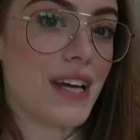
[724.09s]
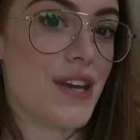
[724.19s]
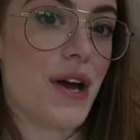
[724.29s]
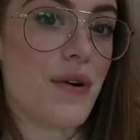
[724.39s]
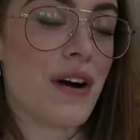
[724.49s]
I
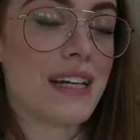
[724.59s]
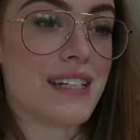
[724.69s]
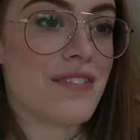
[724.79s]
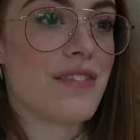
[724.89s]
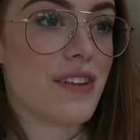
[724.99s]
know I
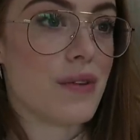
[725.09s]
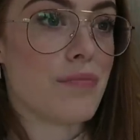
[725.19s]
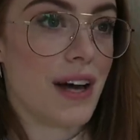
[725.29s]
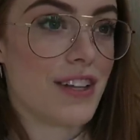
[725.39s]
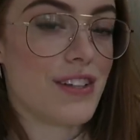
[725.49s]
didn't
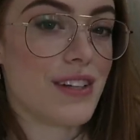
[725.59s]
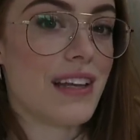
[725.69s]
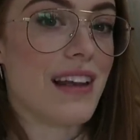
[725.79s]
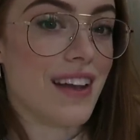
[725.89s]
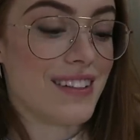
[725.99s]
film much
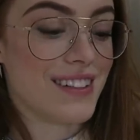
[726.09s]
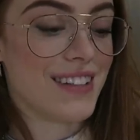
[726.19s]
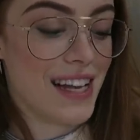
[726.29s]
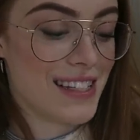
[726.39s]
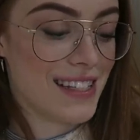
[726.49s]
in
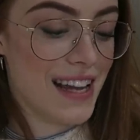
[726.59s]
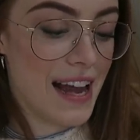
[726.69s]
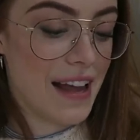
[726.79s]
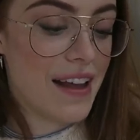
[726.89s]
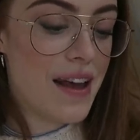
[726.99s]
London
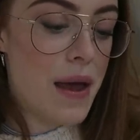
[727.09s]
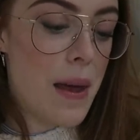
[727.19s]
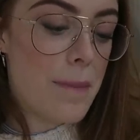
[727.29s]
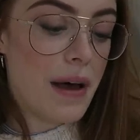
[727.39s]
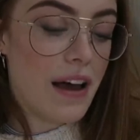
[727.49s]
yesterday,
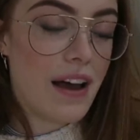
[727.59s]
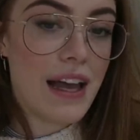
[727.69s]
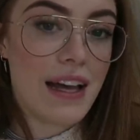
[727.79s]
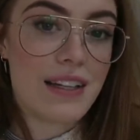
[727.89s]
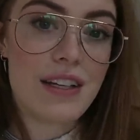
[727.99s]
but I
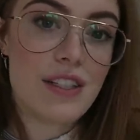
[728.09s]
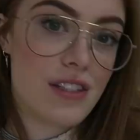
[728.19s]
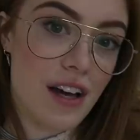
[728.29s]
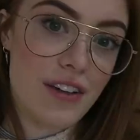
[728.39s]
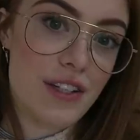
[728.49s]
had
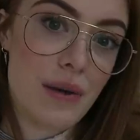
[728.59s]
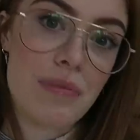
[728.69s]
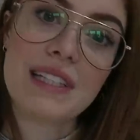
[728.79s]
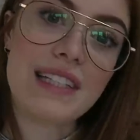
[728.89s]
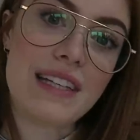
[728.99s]
such a
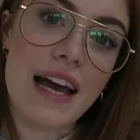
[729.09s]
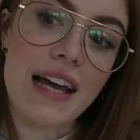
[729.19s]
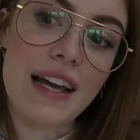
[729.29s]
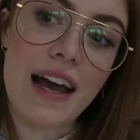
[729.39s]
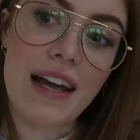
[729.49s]
busy
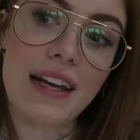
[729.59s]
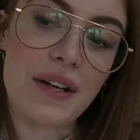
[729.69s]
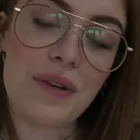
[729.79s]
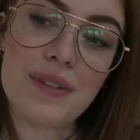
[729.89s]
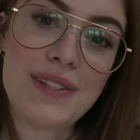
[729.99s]
day and I
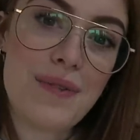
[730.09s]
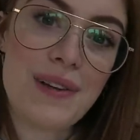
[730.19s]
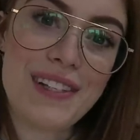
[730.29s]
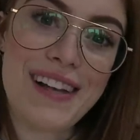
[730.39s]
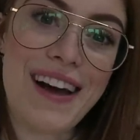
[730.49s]
got so
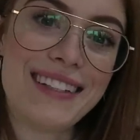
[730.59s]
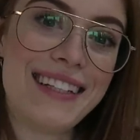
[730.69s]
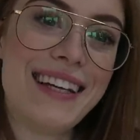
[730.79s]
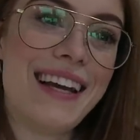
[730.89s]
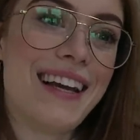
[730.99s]
much
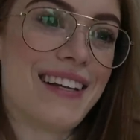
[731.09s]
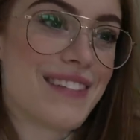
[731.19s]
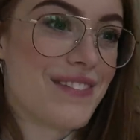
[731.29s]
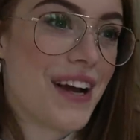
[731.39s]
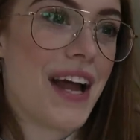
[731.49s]
done. I
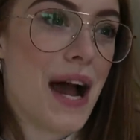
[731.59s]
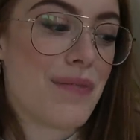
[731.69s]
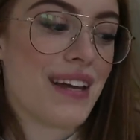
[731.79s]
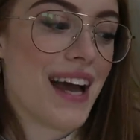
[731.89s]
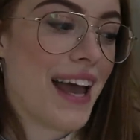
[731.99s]
was very
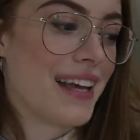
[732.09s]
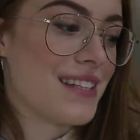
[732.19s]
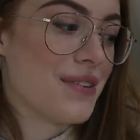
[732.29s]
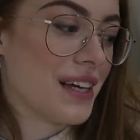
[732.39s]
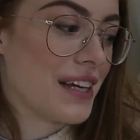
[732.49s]
happy. I
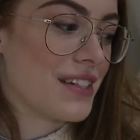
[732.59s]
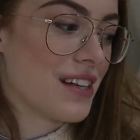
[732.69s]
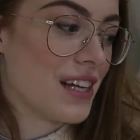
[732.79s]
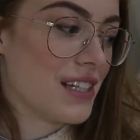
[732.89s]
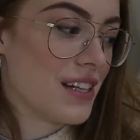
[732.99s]
hate it when I go
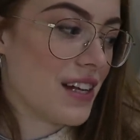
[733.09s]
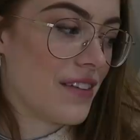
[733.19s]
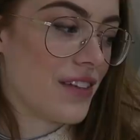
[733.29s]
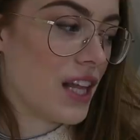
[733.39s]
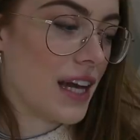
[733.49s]
to London and
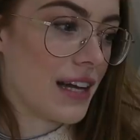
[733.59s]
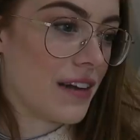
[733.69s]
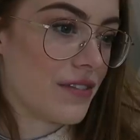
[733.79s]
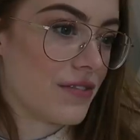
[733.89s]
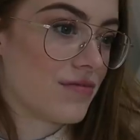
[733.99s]
I feel like
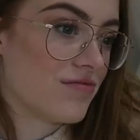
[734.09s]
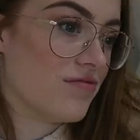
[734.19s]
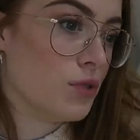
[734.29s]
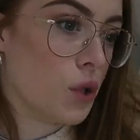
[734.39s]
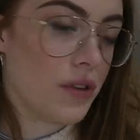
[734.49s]
I've
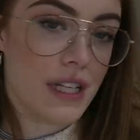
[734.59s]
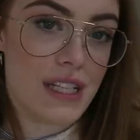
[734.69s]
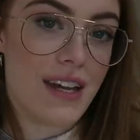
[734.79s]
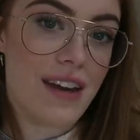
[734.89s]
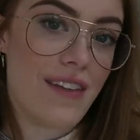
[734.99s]
not really
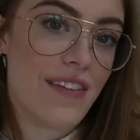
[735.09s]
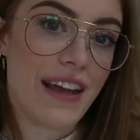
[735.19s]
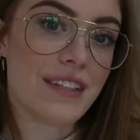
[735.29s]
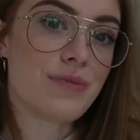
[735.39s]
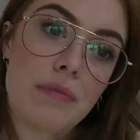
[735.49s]
done
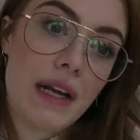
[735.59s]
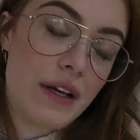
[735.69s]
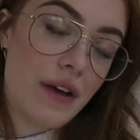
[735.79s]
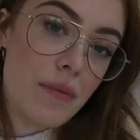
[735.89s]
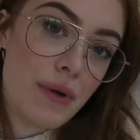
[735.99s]
anything. But I
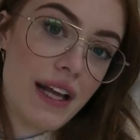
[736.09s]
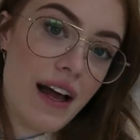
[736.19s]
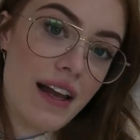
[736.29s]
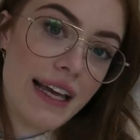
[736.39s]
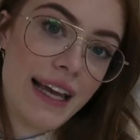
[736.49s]
got up pretty
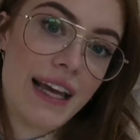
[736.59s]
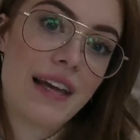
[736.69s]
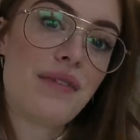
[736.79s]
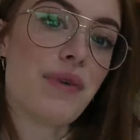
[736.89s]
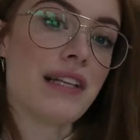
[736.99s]
early,
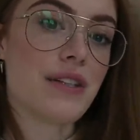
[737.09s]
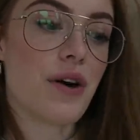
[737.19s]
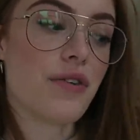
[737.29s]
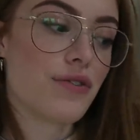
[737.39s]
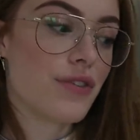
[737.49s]
went
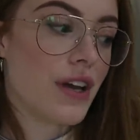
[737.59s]
off.